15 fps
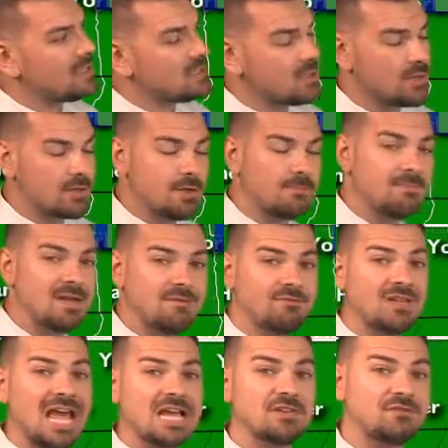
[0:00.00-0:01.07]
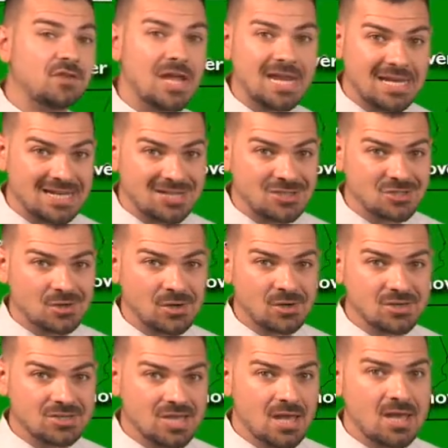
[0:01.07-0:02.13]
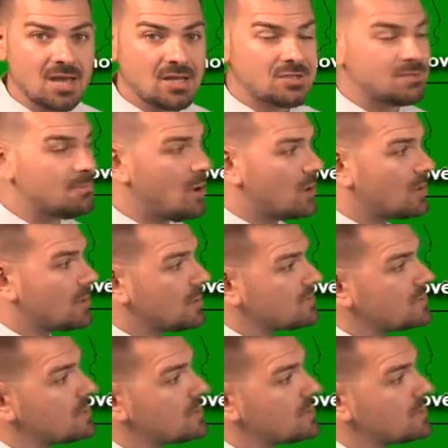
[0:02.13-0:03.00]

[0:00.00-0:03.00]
So there could be flash flooding concerns tomorrow.